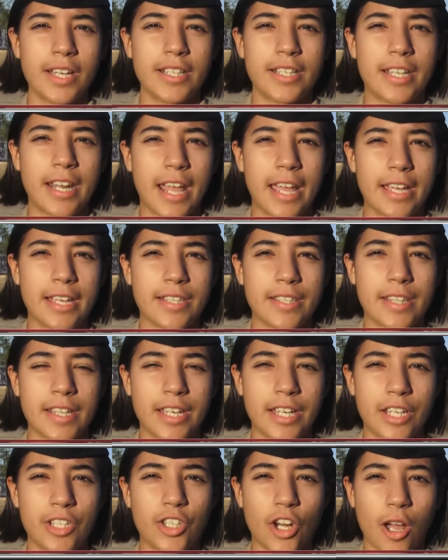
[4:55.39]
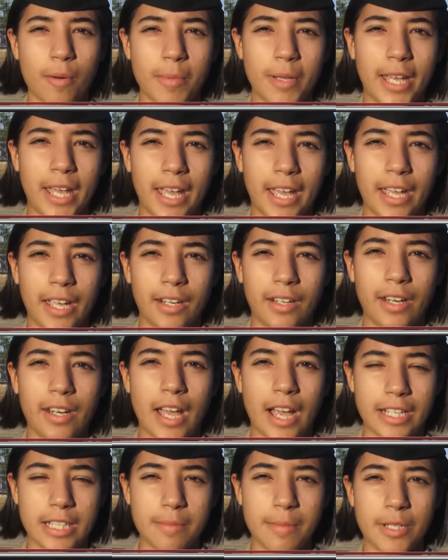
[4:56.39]
Today is the John McCain
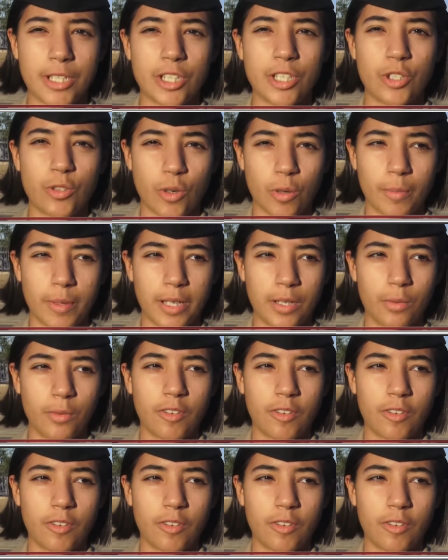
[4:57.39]
exhibition drill meet.